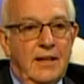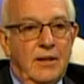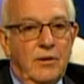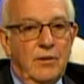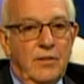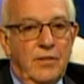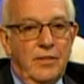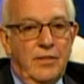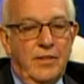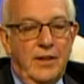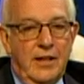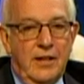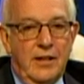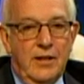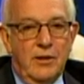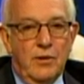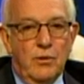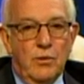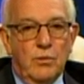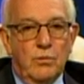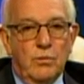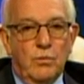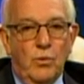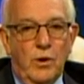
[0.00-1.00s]
The
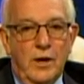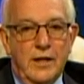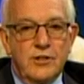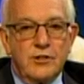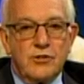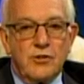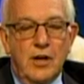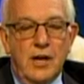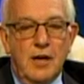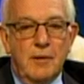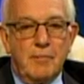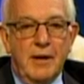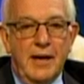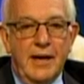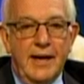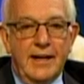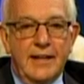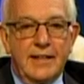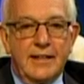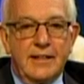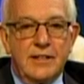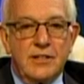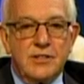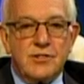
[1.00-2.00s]
one
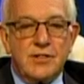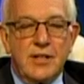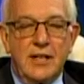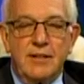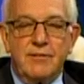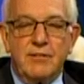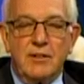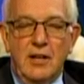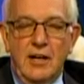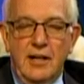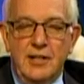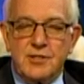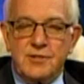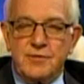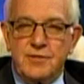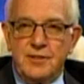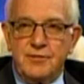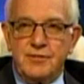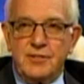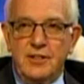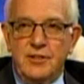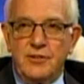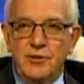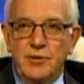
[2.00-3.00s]
drawback is they've lost
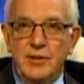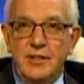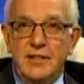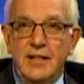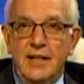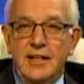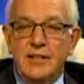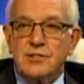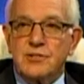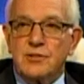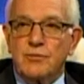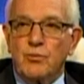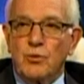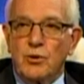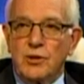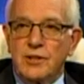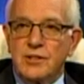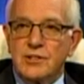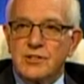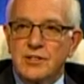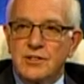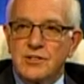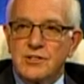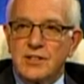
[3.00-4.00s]
53 days of work
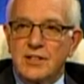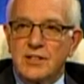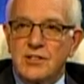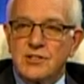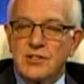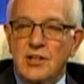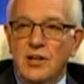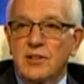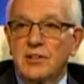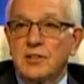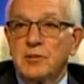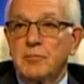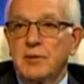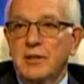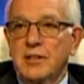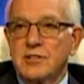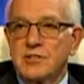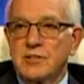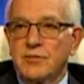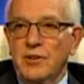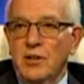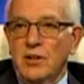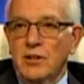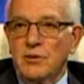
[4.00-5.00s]
since they started because
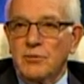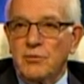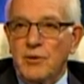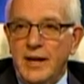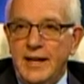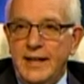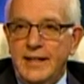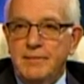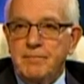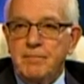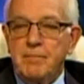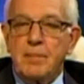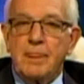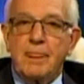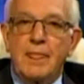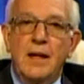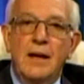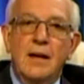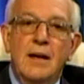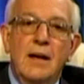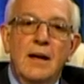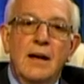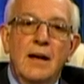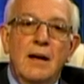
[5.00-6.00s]
of all the rain.
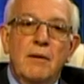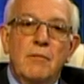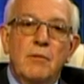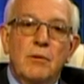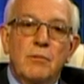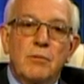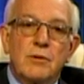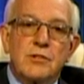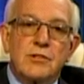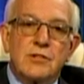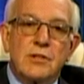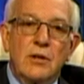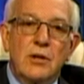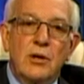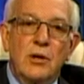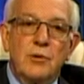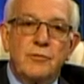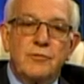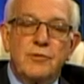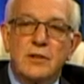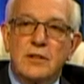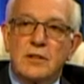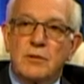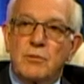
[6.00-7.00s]
we're still
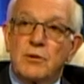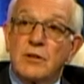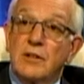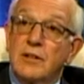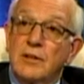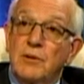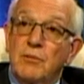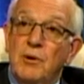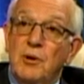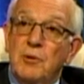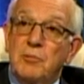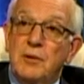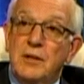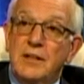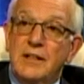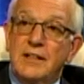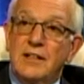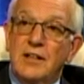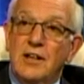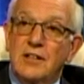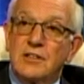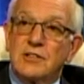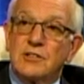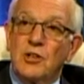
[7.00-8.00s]
hopeful that we're going to open in
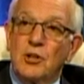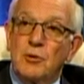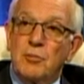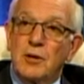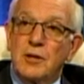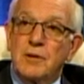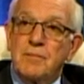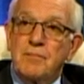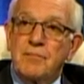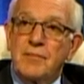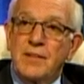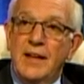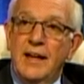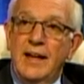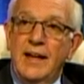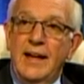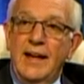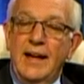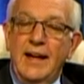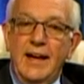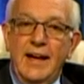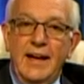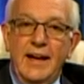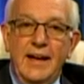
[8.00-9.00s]
October.
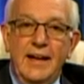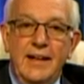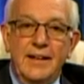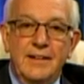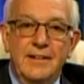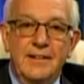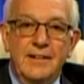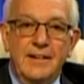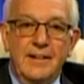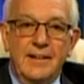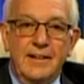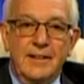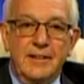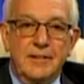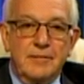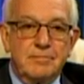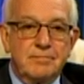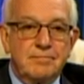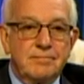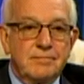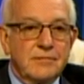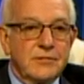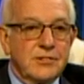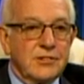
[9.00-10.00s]
And
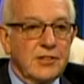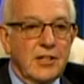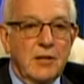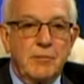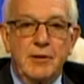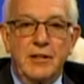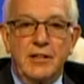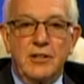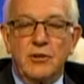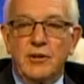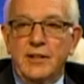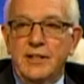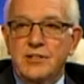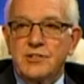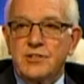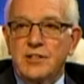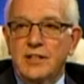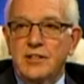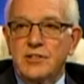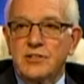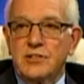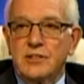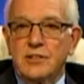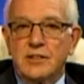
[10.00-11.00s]
it's going to be a great
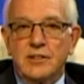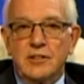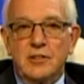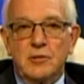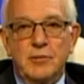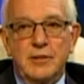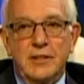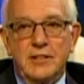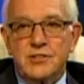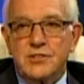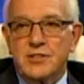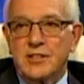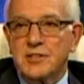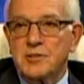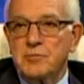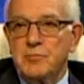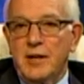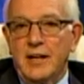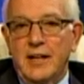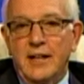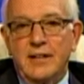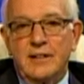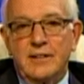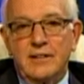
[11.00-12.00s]
station. It'll be a
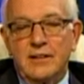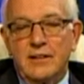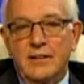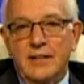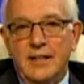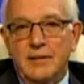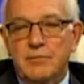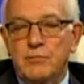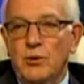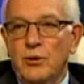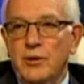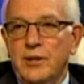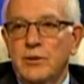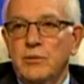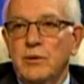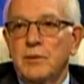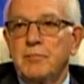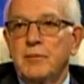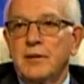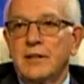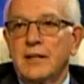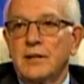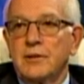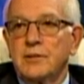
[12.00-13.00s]
6-man. It'll have more
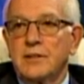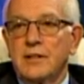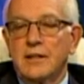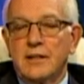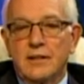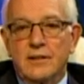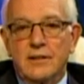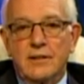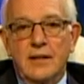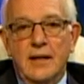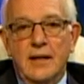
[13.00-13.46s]
equipment out there.